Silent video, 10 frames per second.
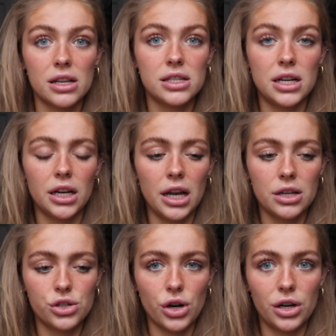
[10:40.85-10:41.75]
it's an area
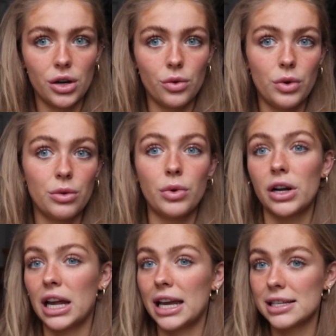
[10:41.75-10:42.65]
in Toronto, when we were
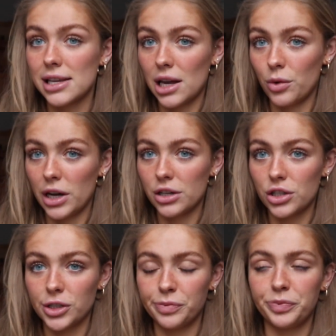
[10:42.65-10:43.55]
getting a sandwich.